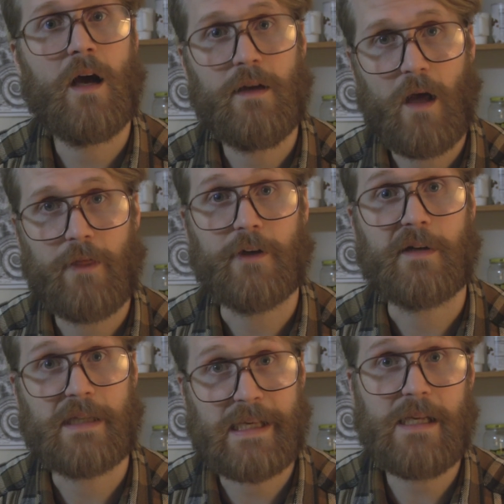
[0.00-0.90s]
another
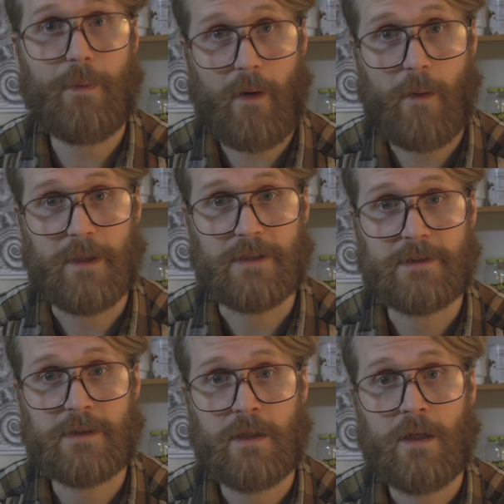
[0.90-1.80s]
key
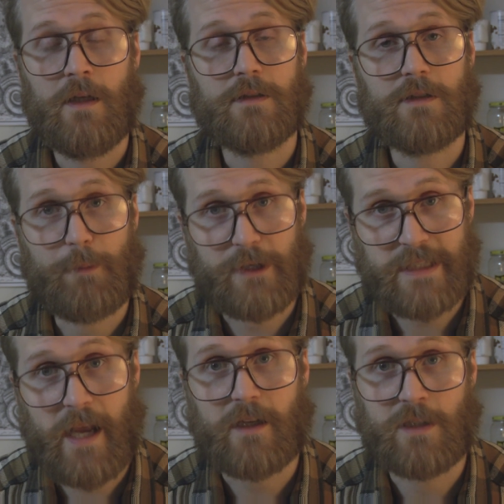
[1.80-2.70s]
promise: to
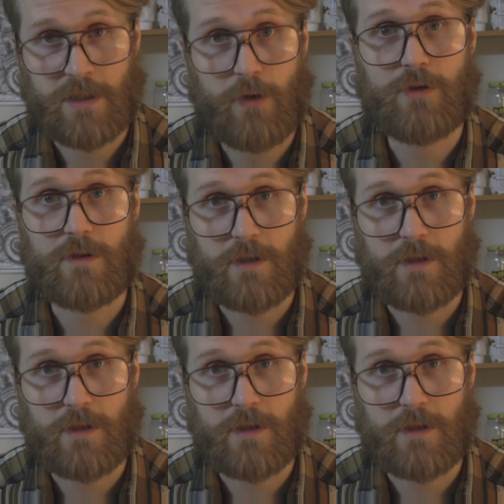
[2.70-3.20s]
protect Social